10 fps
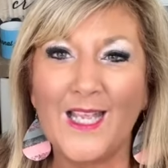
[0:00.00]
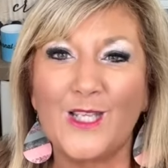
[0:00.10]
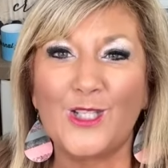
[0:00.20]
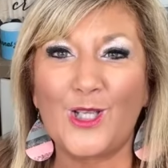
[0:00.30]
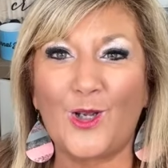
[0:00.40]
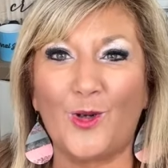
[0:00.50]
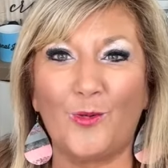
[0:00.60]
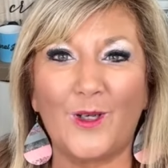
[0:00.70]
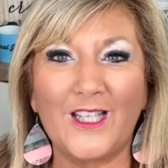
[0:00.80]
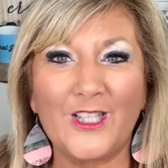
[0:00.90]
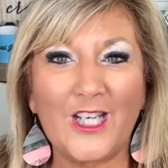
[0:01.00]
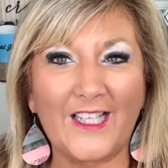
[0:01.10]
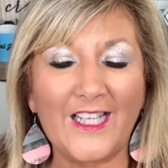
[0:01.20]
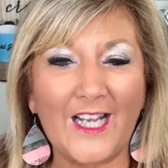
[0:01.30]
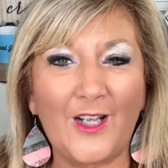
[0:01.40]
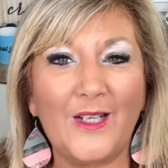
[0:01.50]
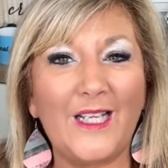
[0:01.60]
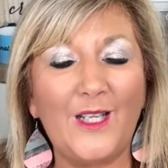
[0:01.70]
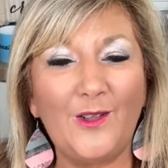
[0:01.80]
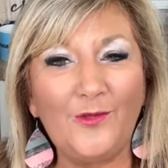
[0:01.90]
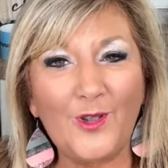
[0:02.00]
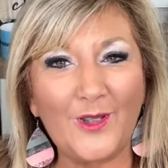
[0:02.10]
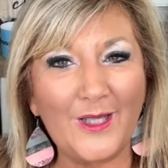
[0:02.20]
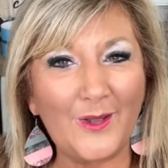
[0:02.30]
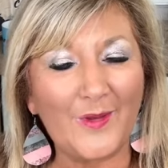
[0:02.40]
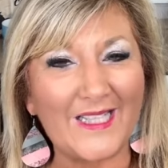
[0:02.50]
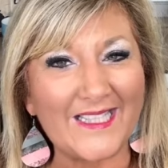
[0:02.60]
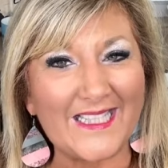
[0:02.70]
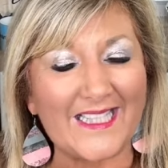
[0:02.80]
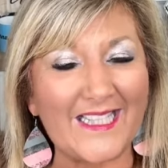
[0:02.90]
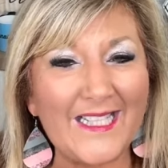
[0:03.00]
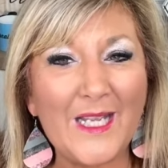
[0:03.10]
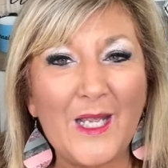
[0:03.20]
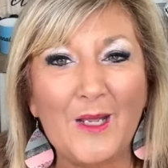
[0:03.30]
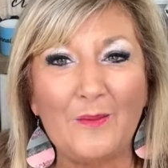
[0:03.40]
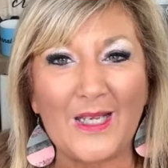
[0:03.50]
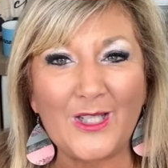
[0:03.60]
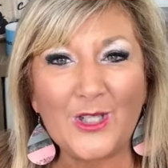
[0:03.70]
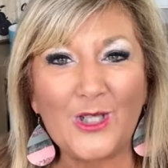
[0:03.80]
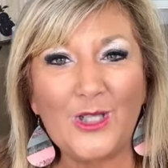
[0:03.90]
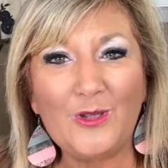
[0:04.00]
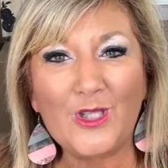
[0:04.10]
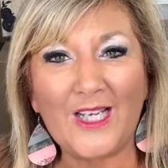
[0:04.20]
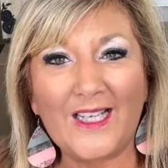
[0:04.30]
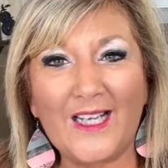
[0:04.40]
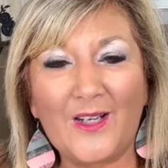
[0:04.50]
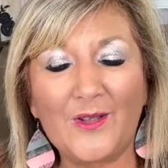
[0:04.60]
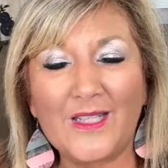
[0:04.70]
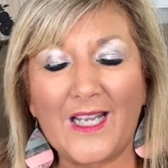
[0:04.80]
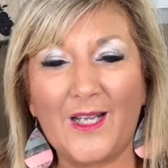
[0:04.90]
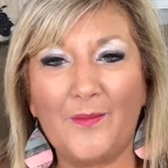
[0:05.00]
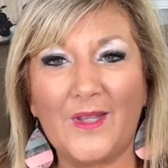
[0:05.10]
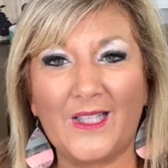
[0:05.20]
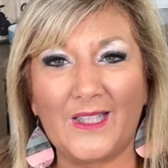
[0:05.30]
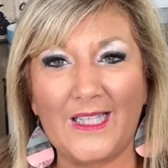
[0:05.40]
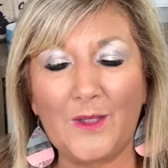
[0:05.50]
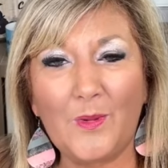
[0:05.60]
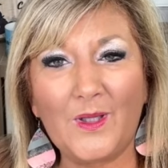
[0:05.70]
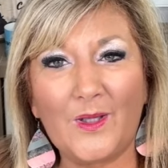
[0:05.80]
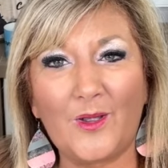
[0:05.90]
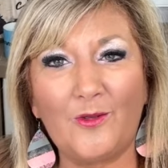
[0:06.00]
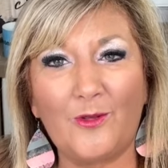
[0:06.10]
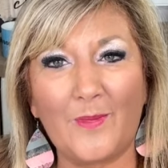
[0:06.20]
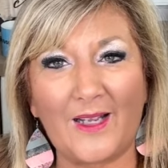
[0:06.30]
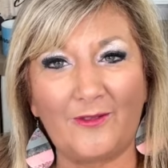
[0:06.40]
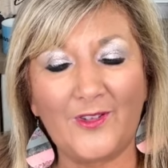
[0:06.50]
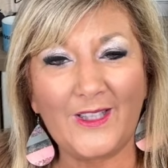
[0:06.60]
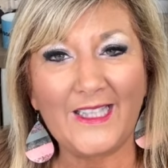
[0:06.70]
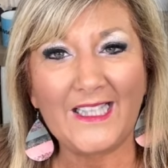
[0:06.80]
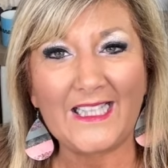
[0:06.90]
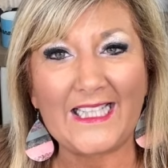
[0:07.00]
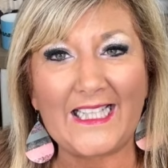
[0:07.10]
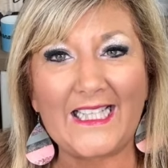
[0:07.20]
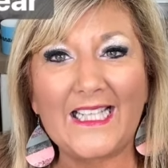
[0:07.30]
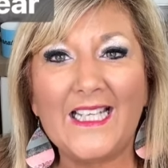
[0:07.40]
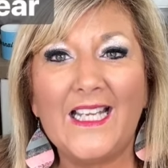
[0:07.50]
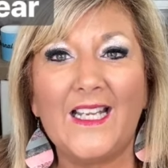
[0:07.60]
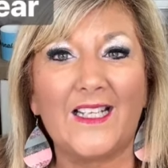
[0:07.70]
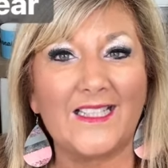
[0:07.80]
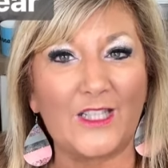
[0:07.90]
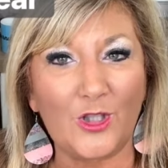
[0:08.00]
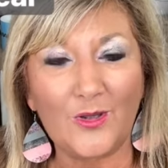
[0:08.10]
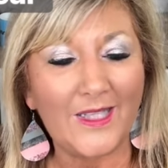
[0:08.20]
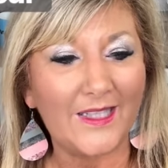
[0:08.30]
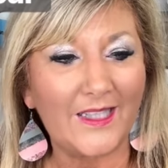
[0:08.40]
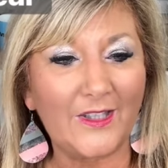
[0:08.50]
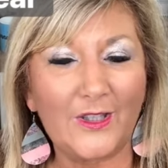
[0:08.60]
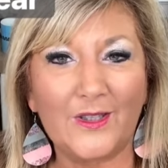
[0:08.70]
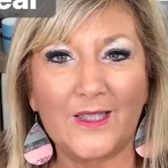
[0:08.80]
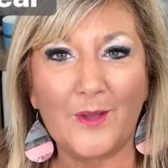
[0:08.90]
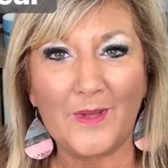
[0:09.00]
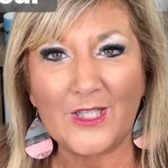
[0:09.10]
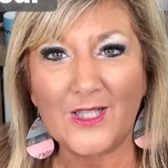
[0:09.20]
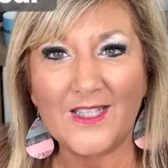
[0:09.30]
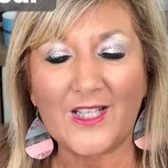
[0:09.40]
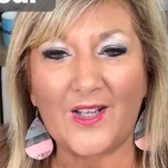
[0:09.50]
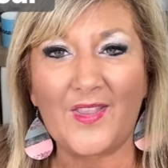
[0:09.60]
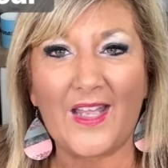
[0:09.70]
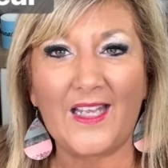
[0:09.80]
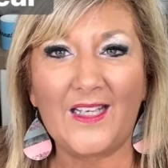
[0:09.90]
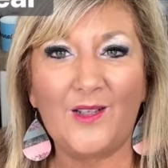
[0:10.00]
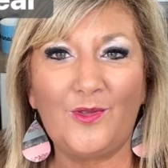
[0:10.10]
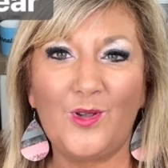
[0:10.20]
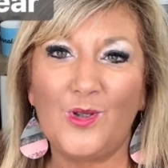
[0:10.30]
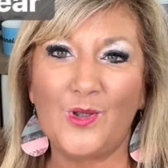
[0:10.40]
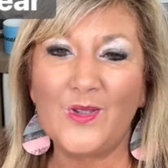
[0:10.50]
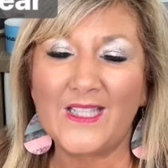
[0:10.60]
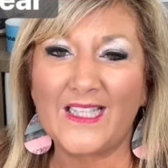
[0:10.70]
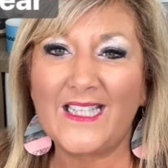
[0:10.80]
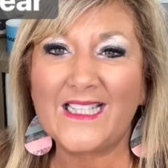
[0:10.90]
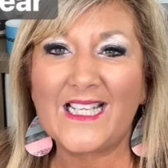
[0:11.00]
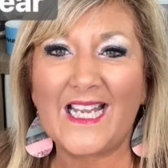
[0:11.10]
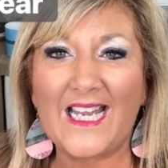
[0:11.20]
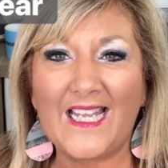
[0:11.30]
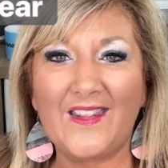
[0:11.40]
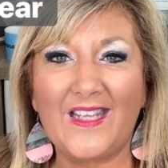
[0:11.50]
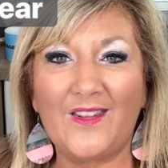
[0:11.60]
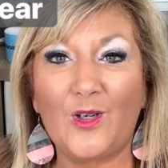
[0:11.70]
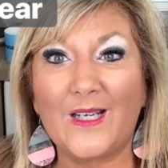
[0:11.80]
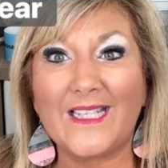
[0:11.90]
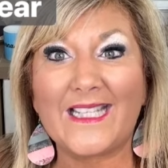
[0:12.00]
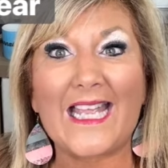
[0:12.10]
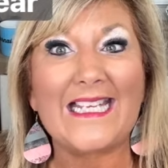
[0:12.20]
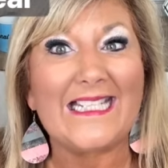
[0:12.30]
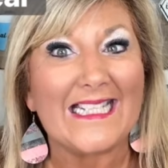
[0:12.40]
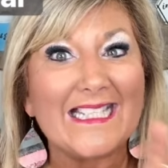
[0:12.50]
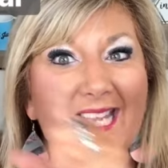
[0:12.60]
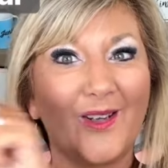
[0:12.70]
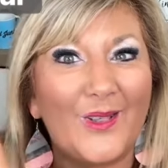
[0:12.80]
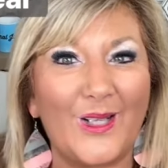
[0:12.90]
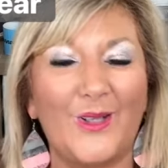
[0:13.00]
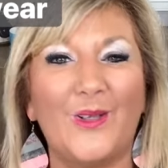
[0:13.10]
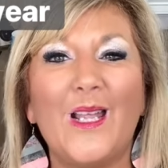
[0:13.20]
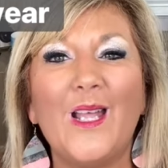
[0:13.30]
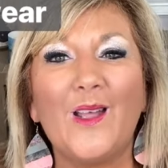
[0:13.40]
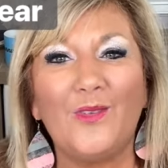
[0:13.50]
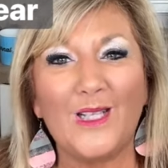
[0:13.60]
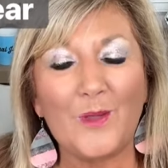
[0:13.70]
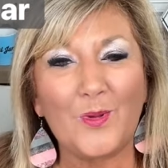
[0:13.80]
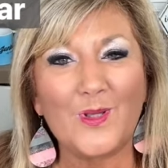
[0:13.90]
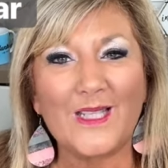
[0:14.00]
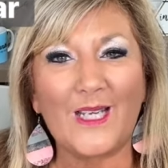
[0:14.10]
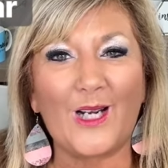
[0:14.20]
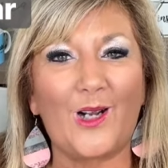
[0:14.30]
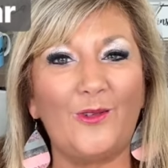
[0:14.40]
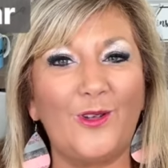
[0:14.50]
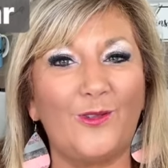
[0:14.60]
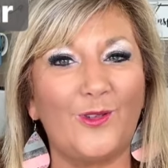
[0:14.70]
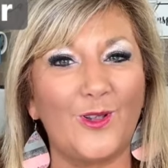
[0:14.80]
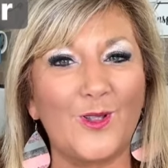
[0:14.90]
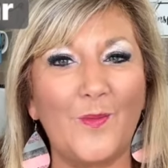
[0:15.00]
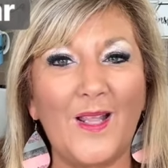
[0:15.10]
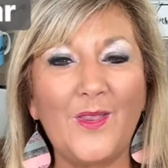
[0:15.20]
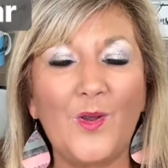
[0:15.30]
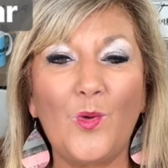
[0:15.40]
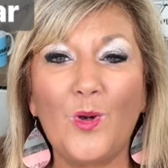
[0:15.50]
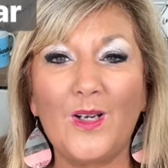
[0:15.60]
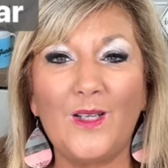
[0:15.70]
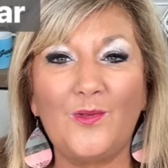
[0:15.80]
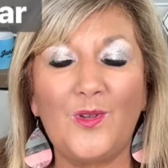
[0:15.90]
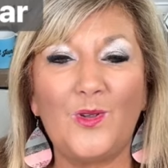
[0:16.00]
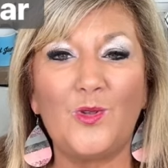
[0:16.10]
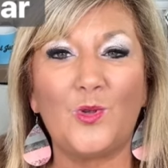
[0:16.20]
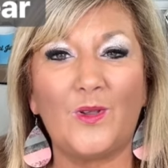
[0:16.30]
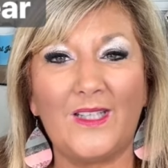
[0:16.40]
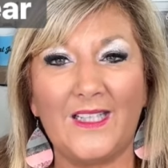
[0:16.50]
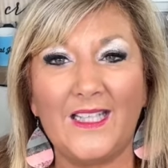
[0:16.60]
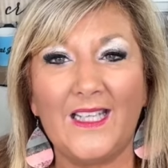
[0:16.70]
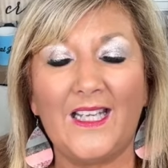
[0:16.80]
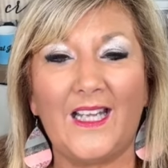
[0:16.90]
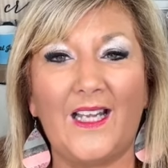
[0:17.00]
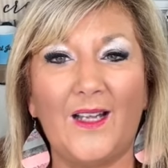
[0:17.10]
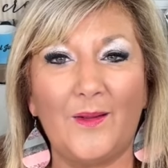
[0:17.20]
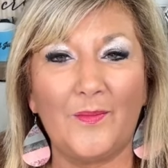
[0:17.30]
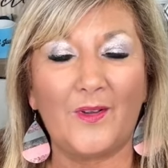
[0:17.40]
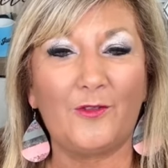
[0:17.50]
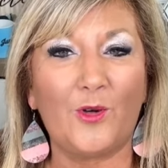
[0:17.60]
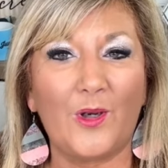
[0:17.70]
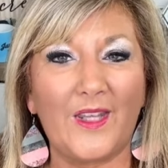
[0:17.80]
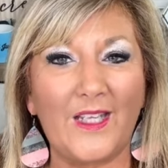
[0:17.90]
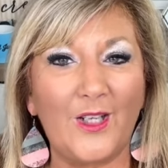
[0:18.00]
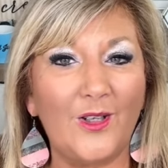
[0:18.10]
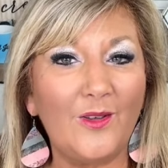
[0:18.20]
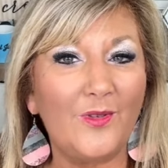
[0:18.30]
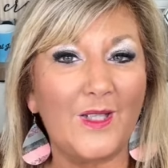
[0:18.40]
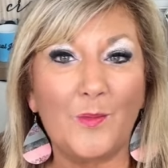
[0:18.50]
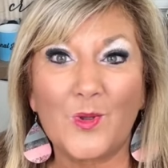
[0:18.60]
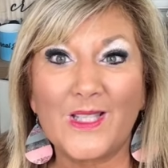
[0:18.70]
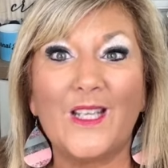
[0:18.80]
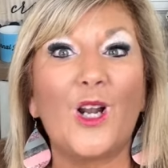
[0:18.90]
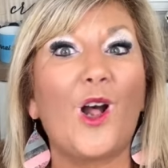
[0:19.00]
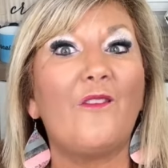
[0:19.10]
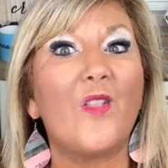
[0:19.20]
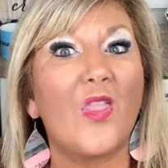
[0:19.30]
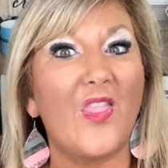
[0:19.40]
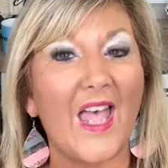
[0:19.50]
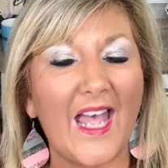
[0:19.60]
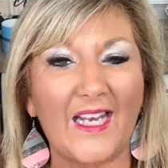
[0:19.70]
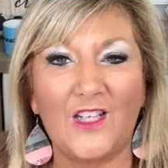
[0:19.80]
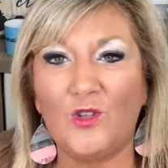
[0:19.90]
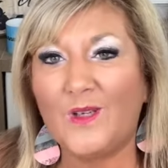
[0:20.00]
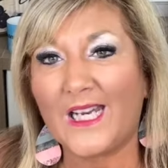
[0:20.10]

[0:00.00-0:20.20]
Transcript: So we're going to check it out. If you're interested, make sure you check out um, the link below for my affiliate link because I do get a look commissions on that if you use it. And then there is a discount code, 50% off your first month, or if you join um, for the year, 50% off of that. And you get